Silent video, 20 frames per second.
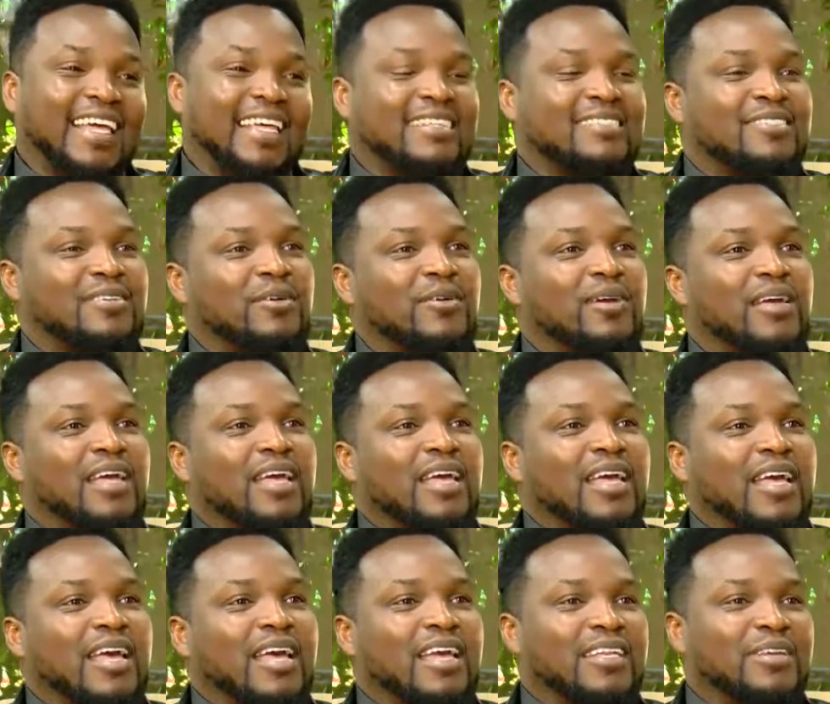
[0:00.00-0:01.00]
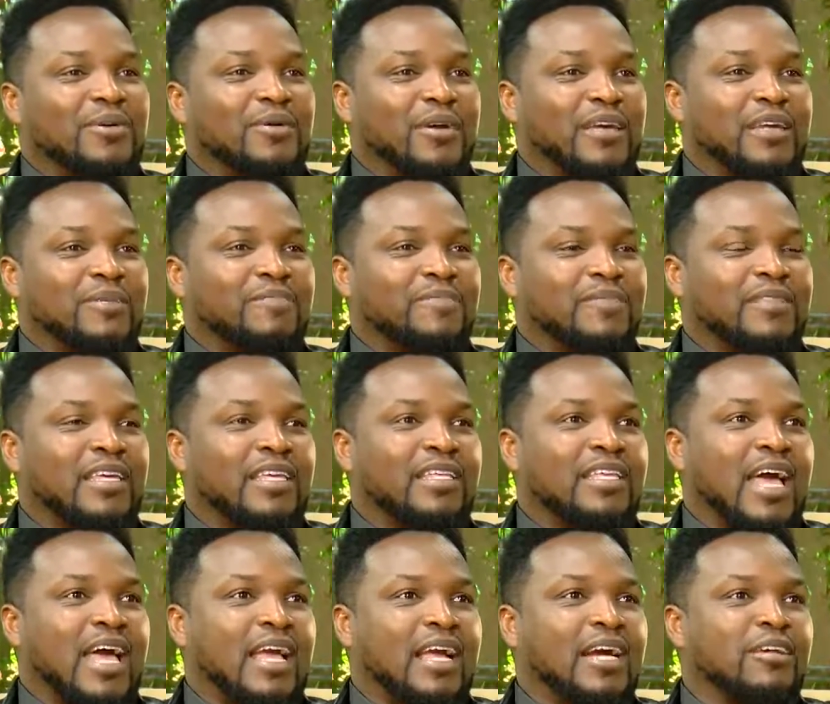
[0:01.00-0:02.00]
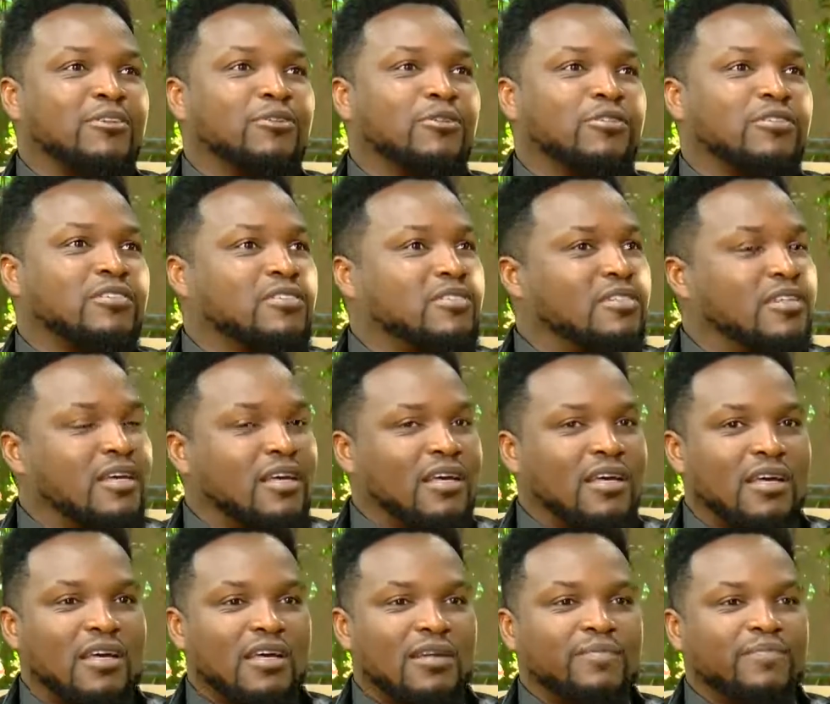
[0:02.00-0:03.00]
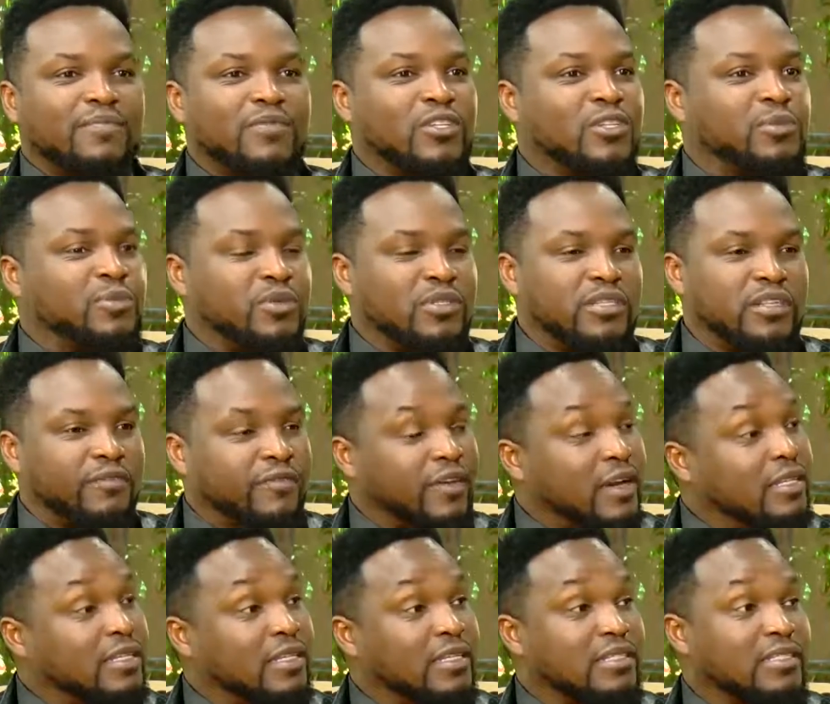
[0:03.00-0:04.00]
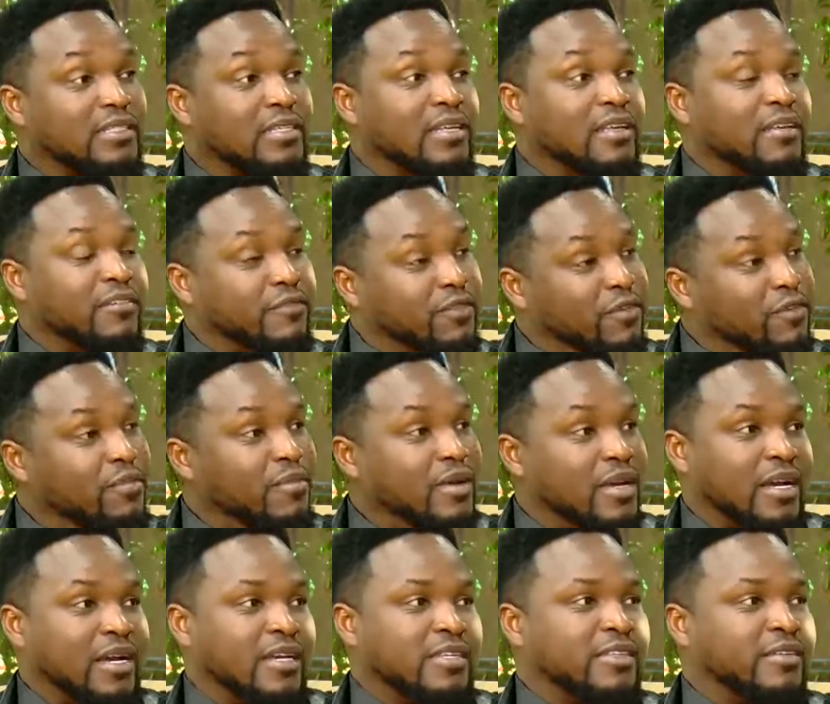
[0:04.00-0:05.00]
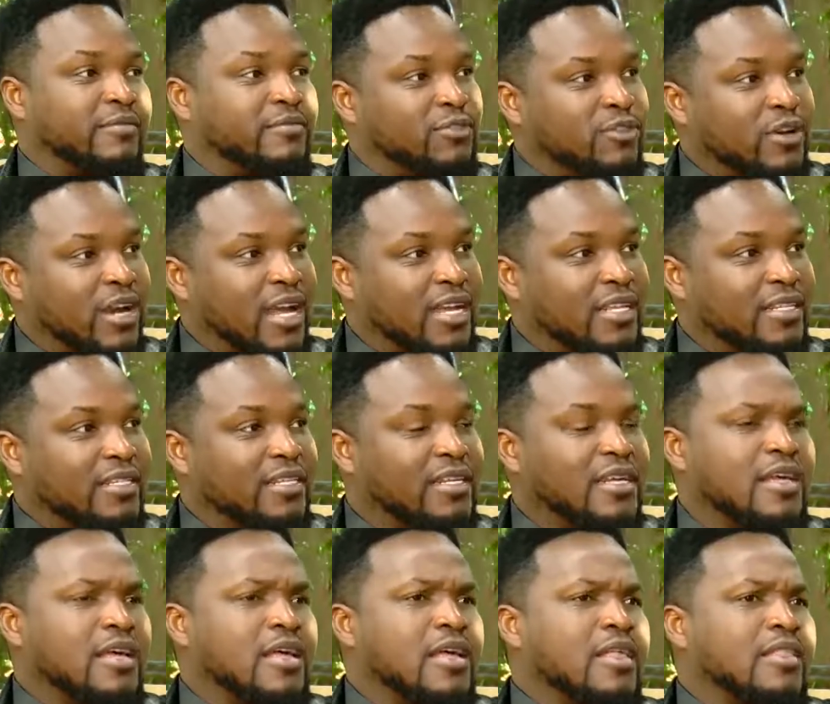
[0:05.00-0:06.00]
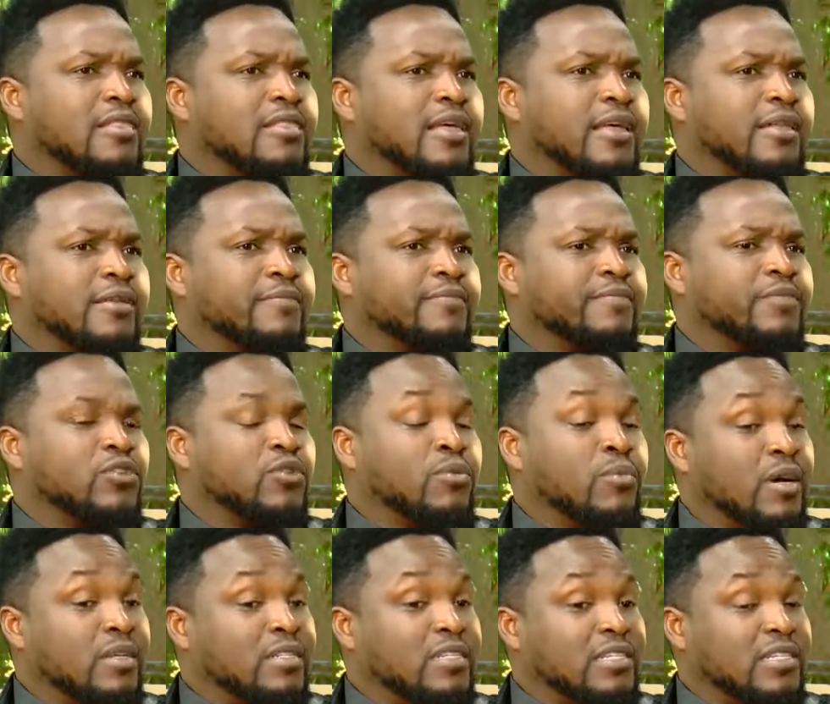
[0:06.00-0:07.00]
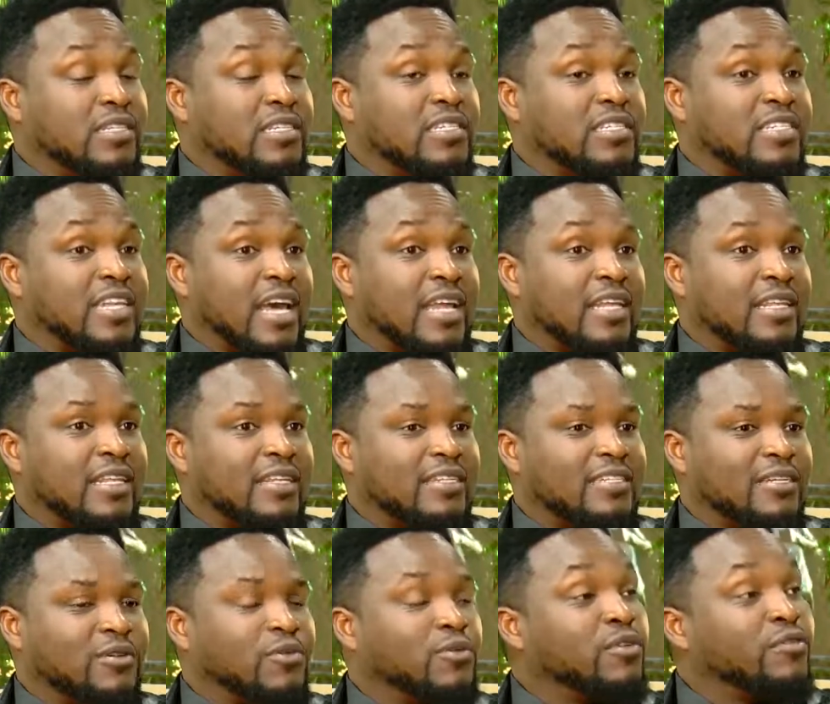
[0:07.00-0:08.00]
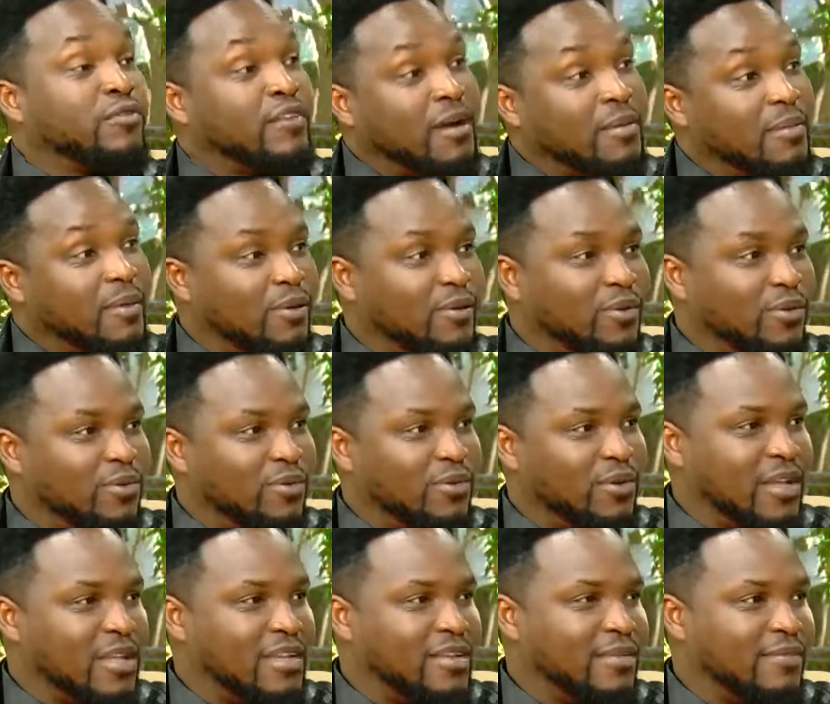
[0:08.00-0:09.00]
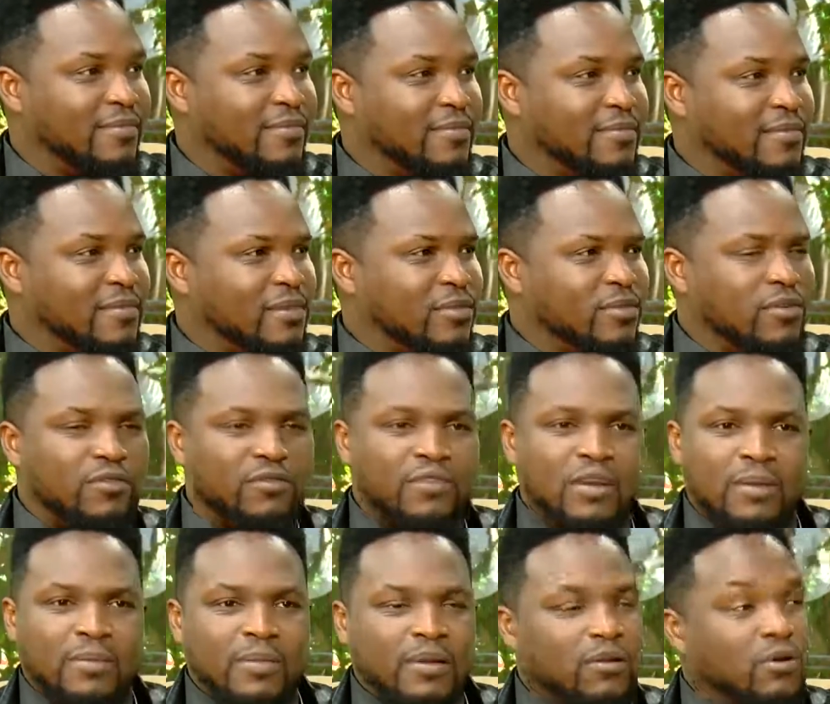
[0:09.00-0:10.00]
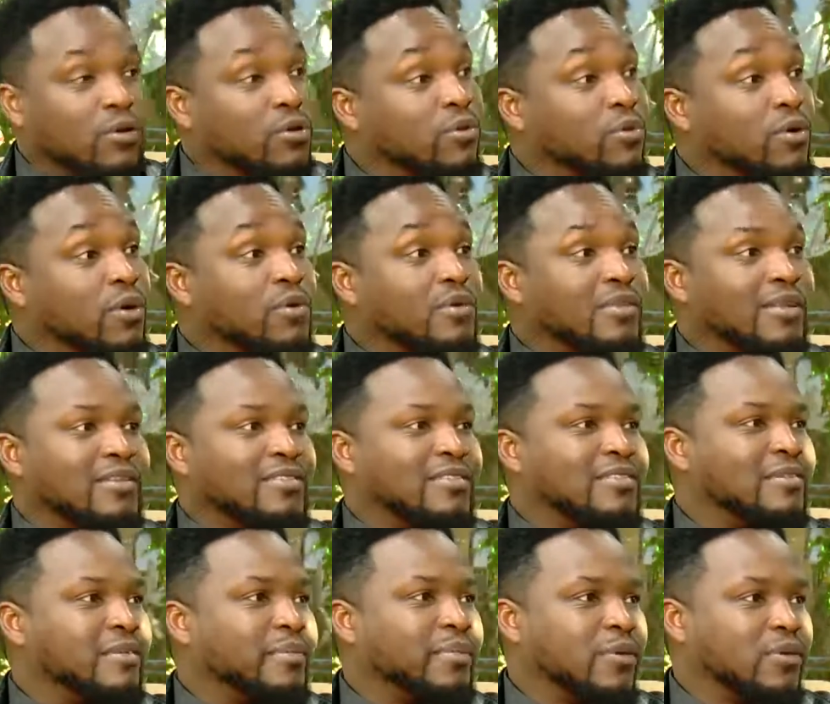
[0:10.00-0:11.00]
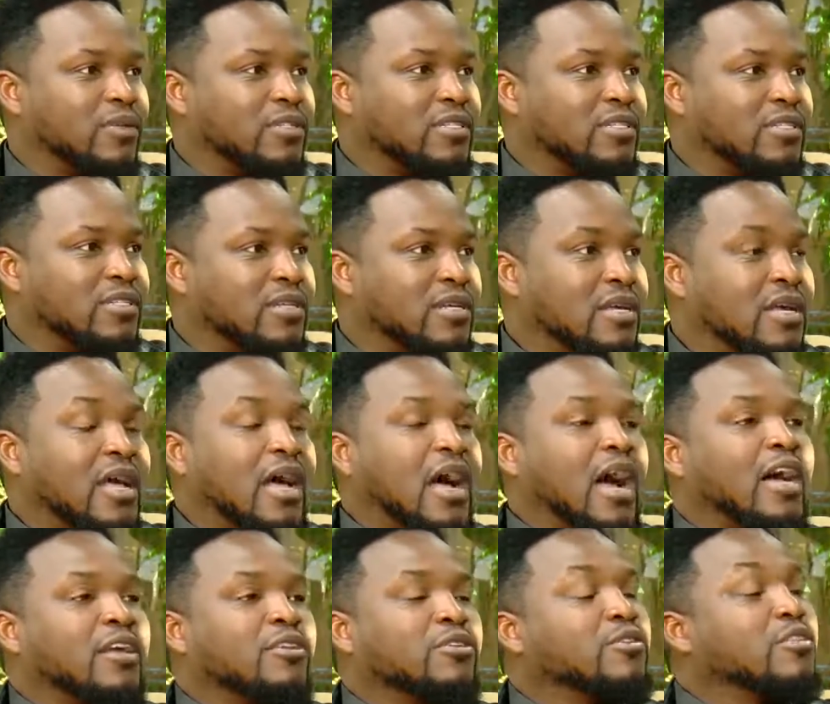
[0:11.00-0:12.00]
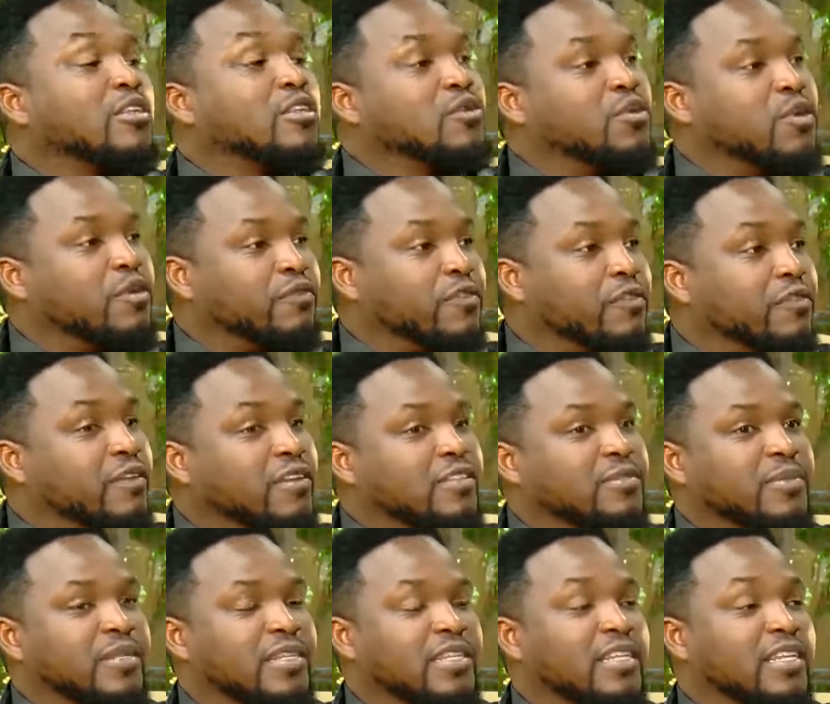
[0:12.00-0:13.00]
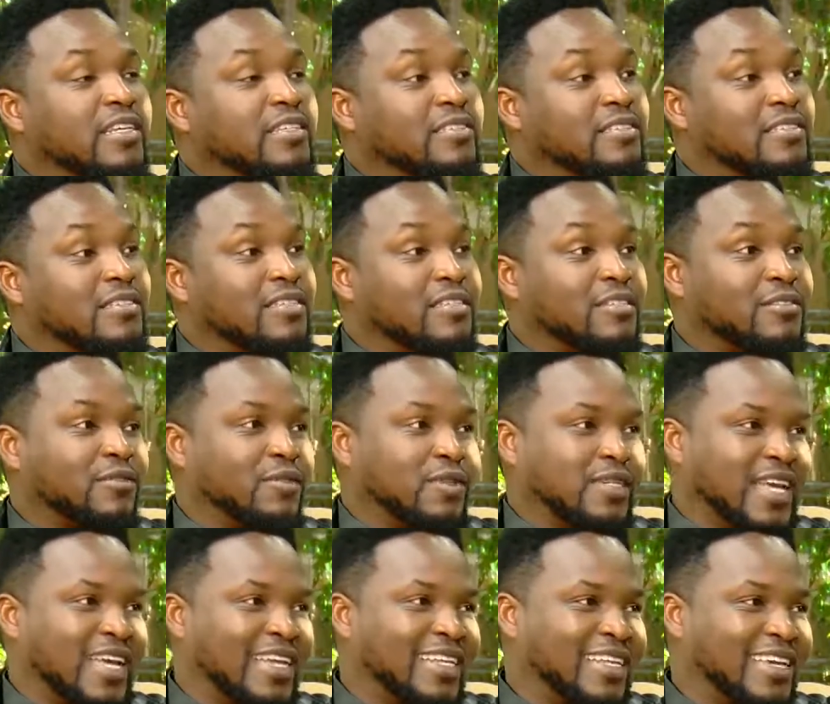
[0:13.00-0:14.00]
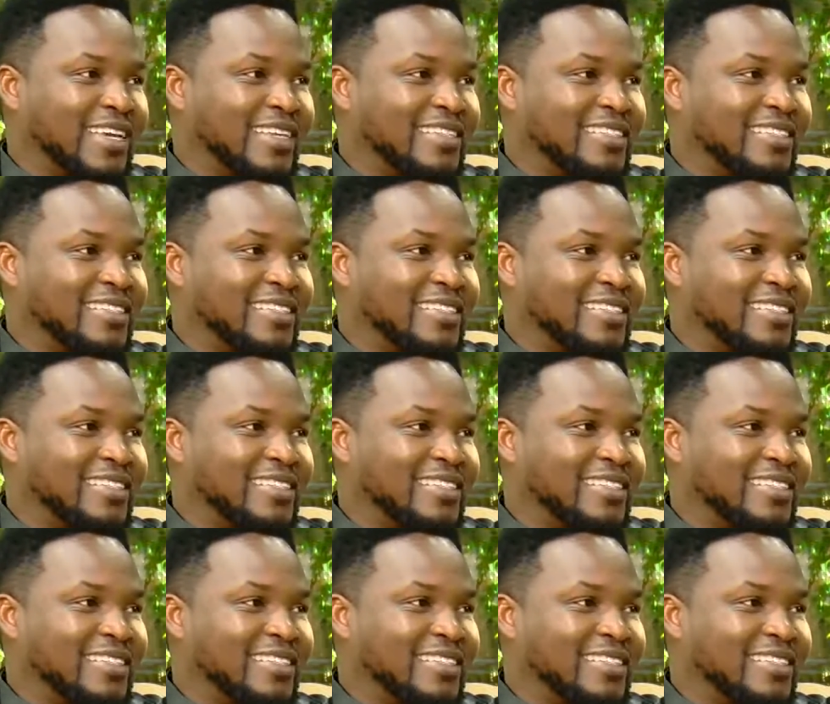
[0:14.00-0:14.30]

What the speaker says: So anyway, then I cannot dispute the fact that filmmakers have tried. Then you must understand that we've come a long way. We've come a long way with that support. I know the UFF has been in existence for 9 years.